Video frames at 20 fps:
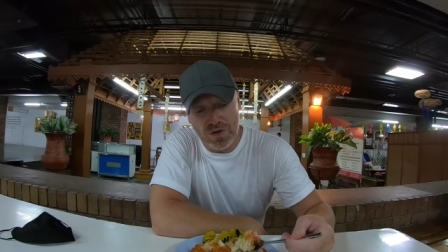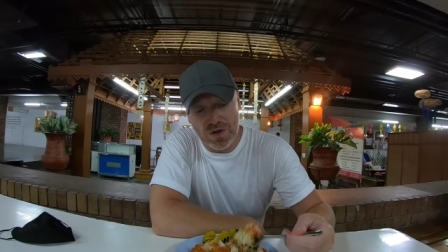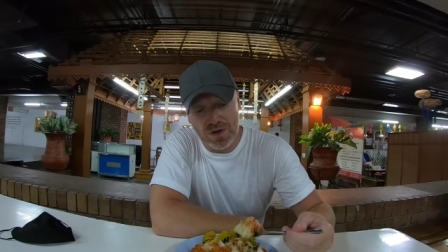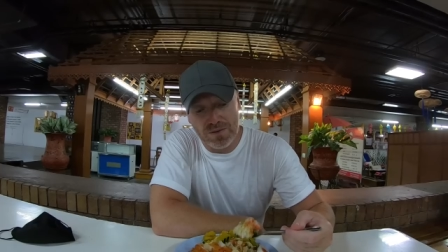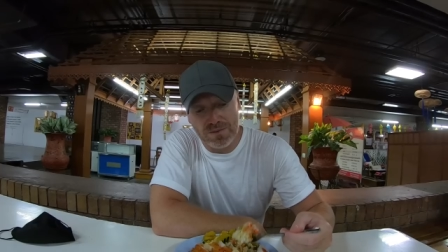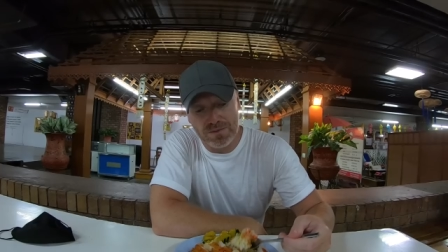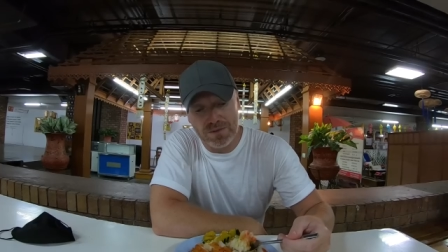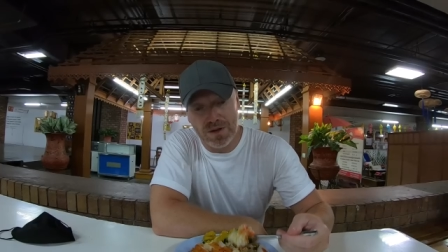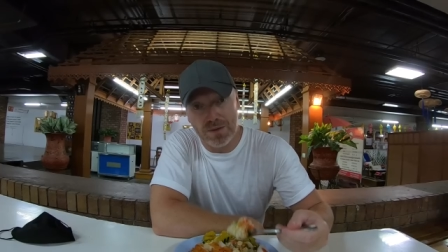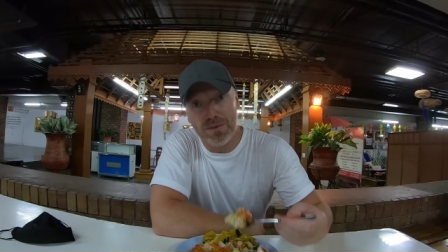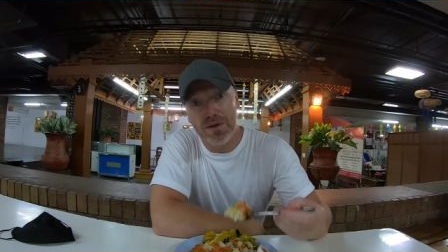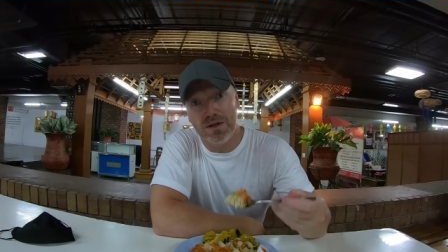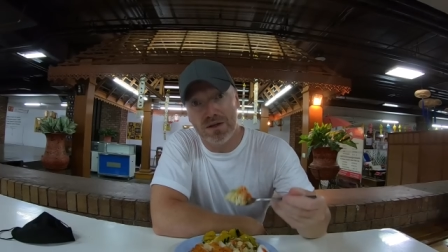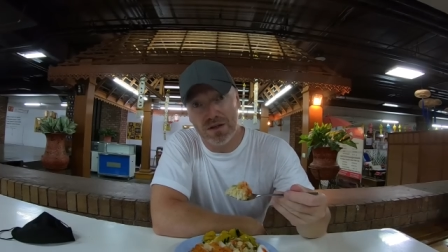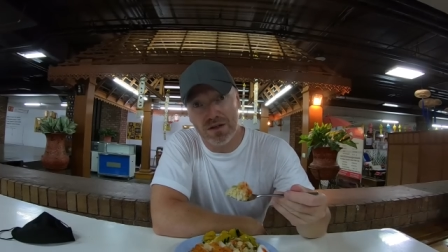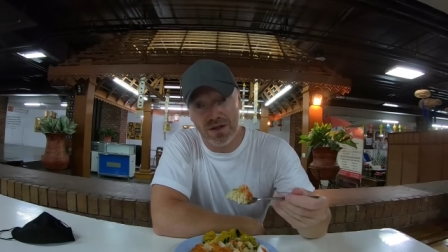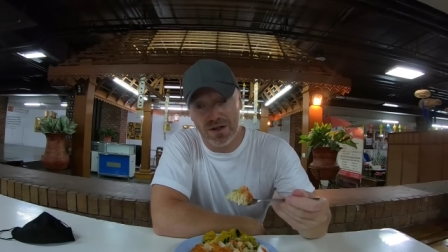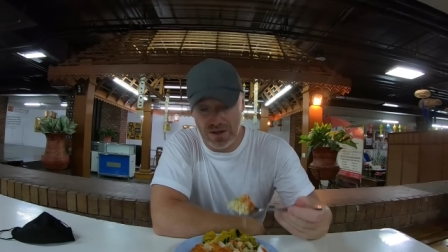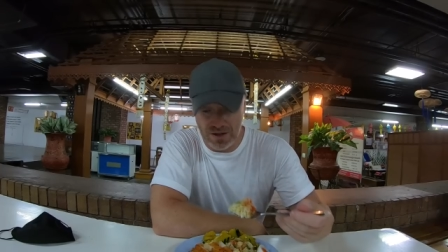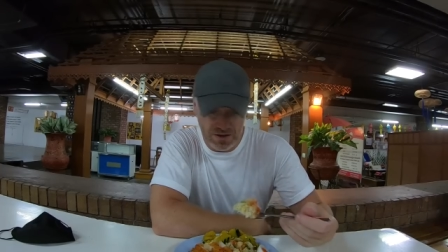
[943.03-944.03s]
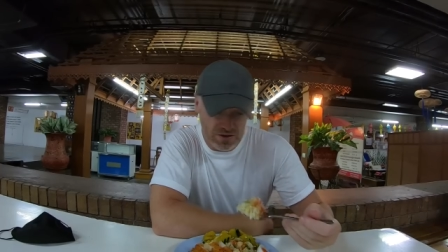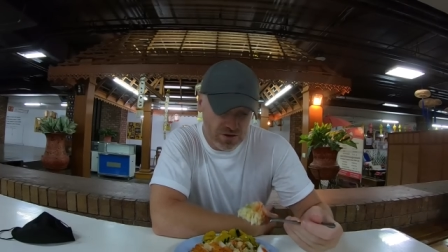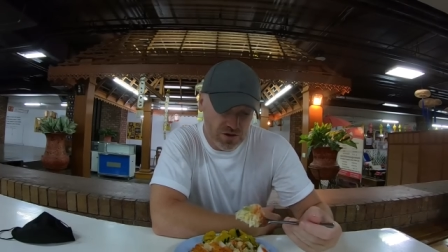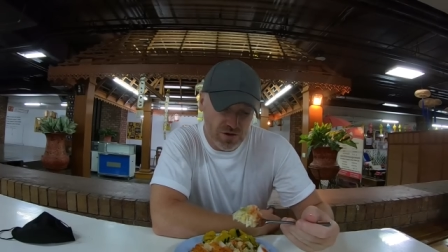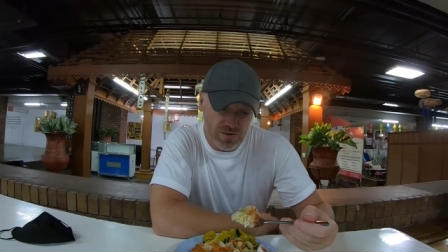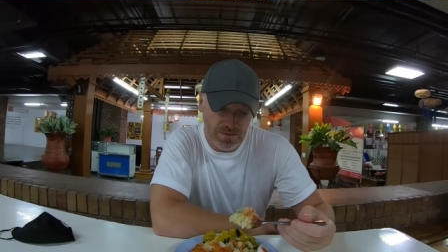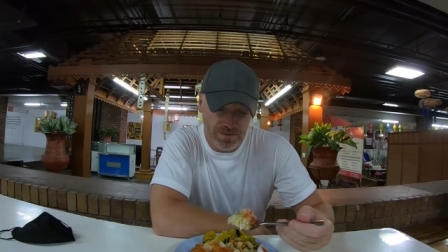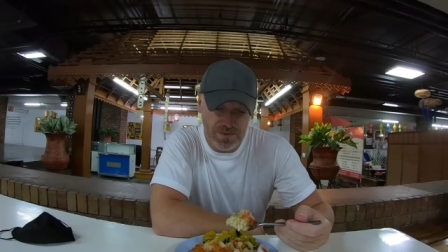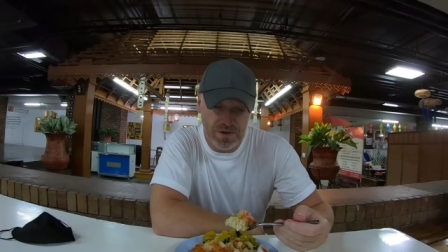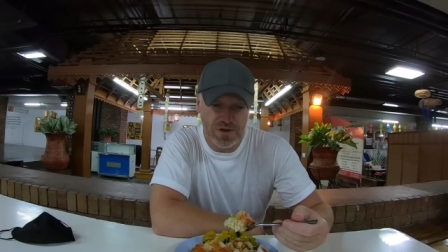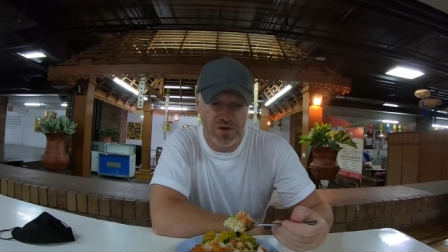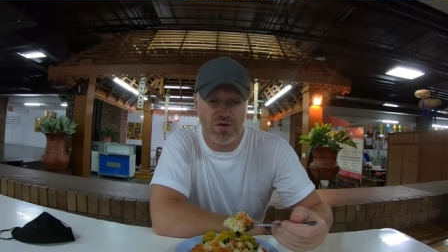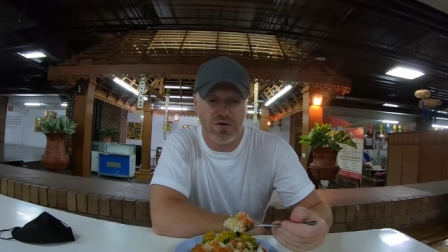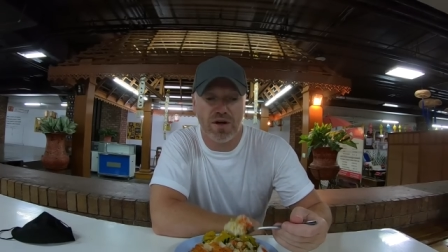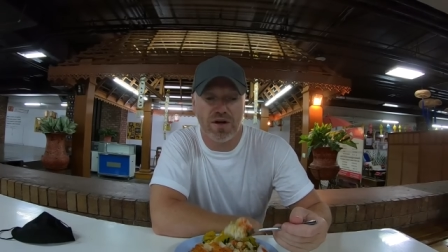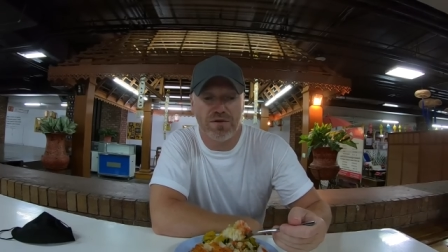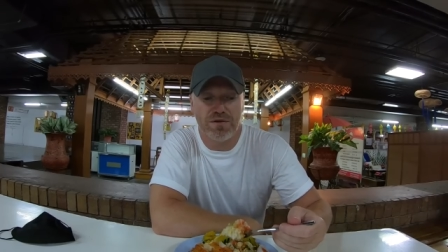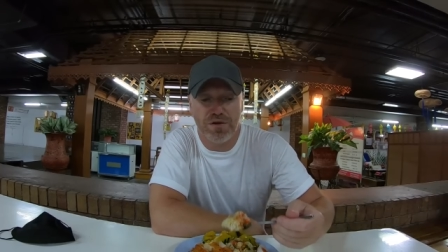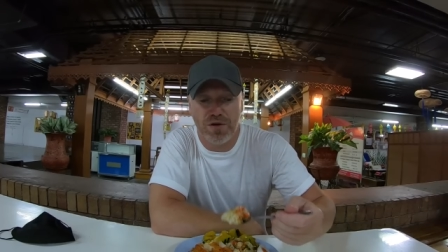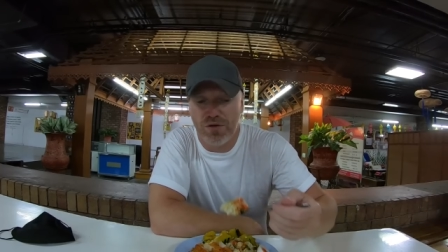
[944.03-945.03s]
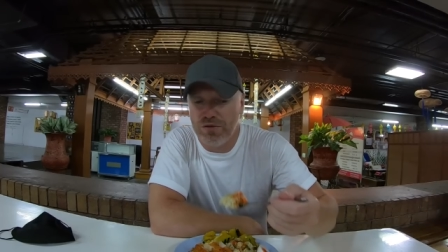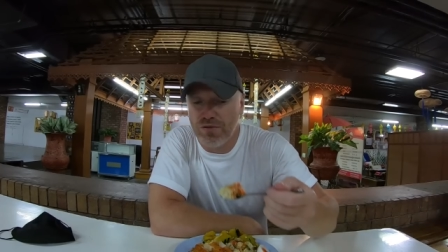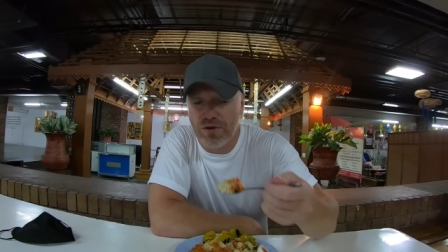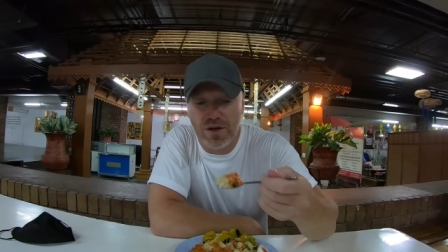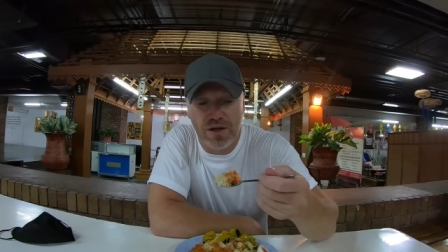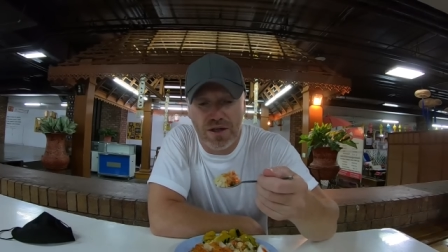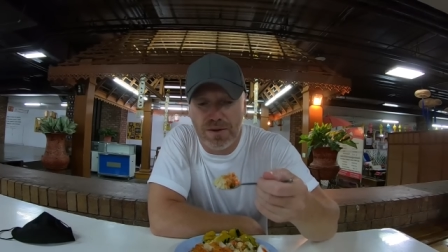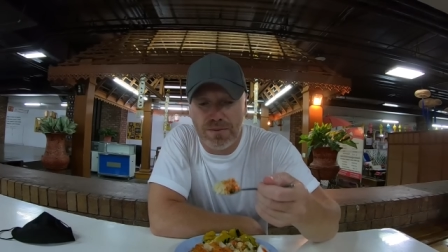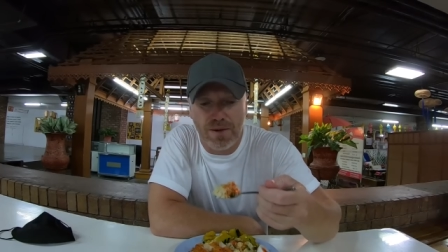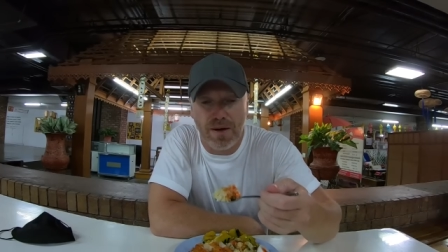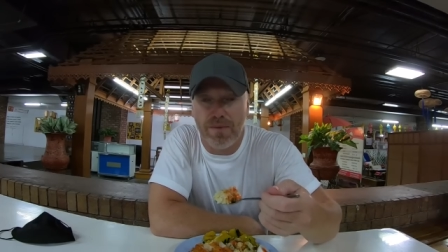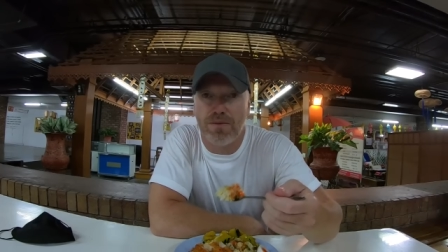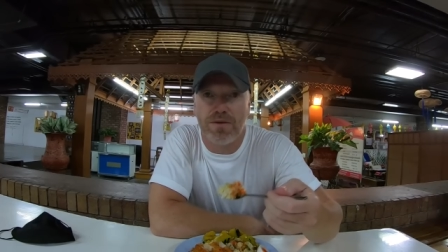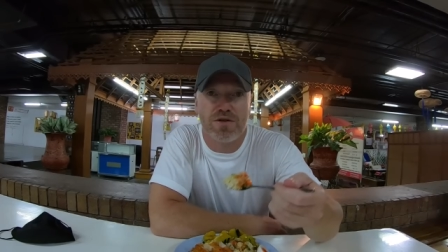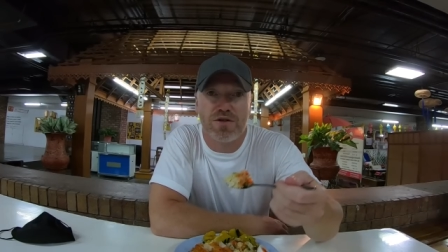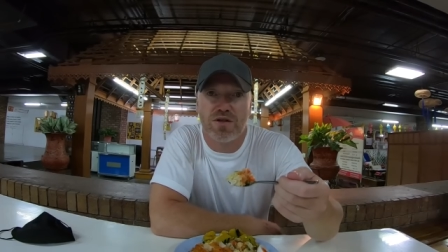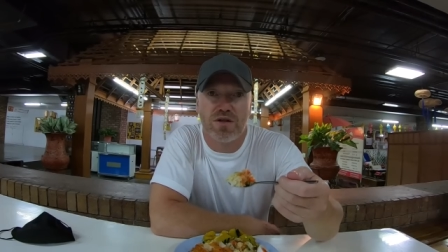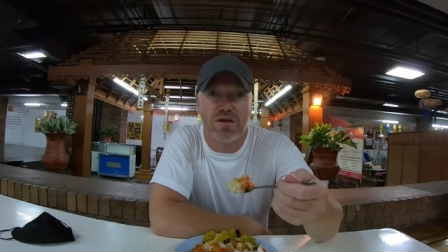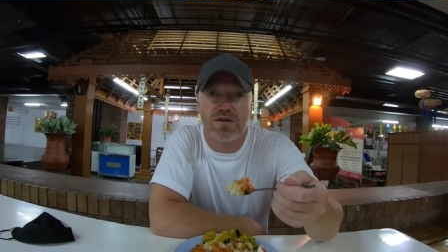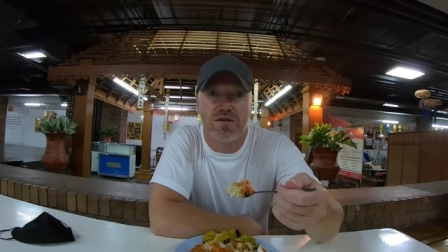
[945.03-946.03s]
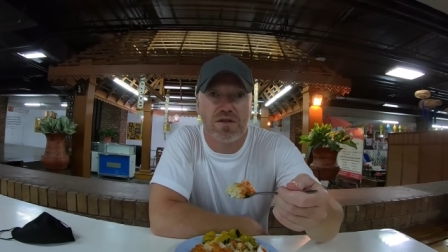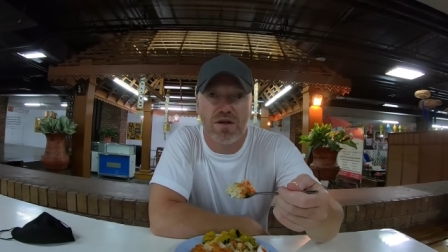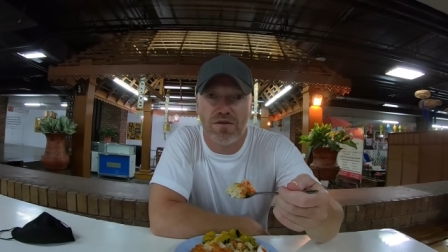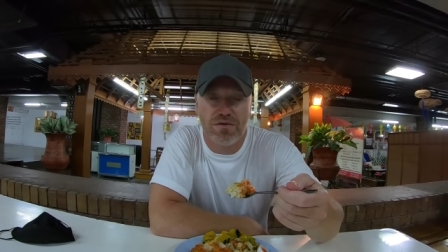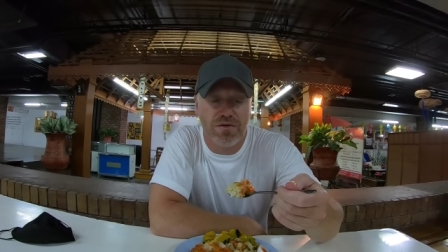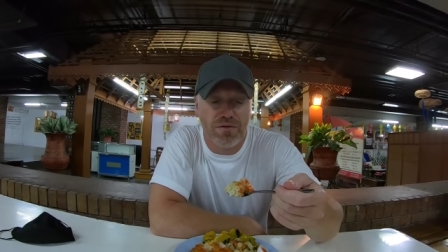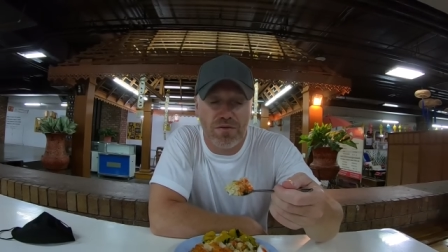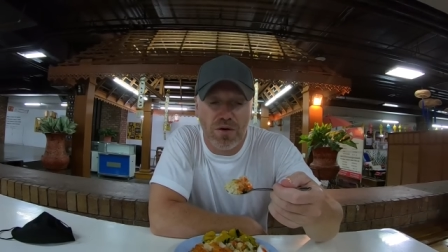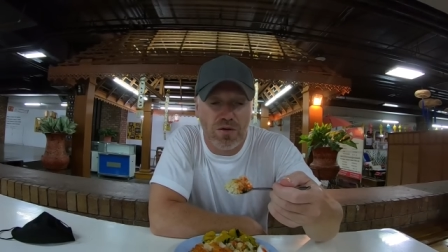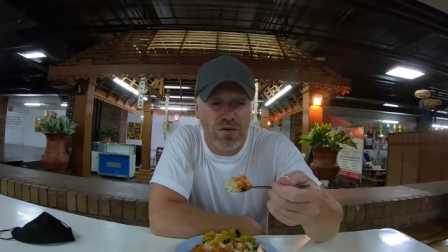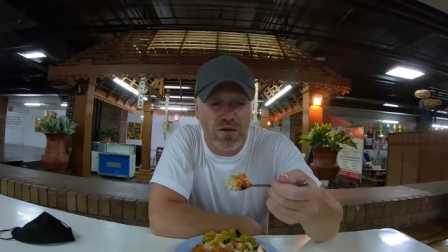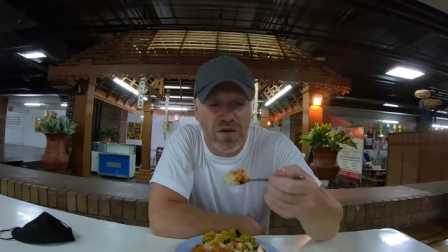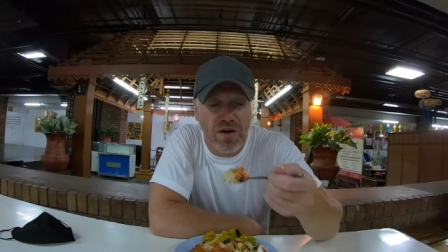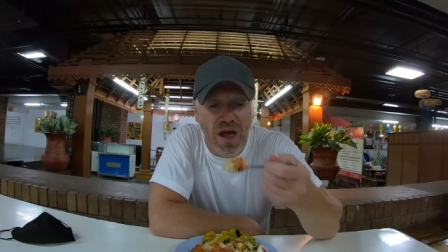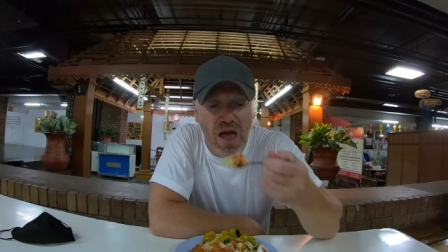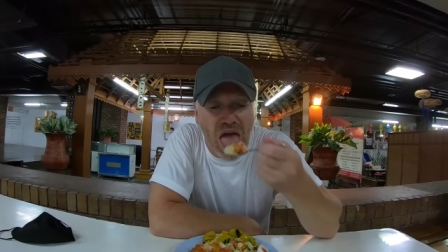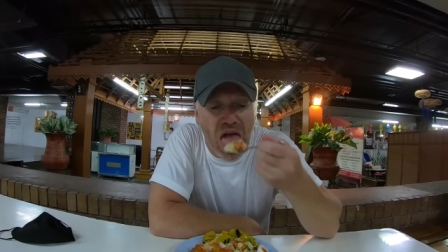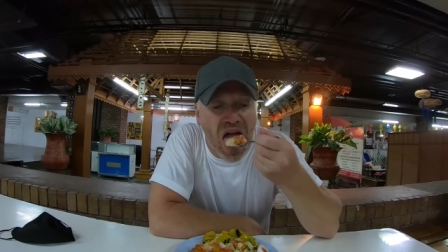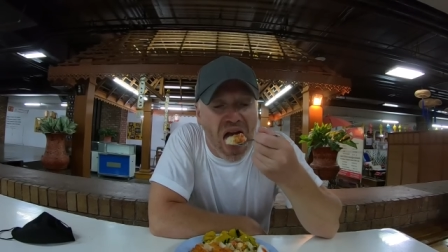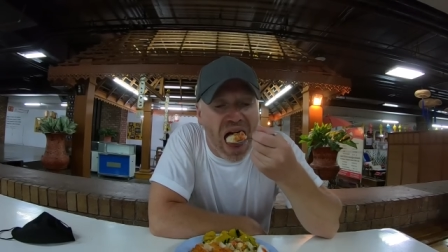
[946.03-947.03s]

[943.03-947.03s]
I mean, look at it. It's, it's great food, really, man. There's, no, there's nothing wrong with it.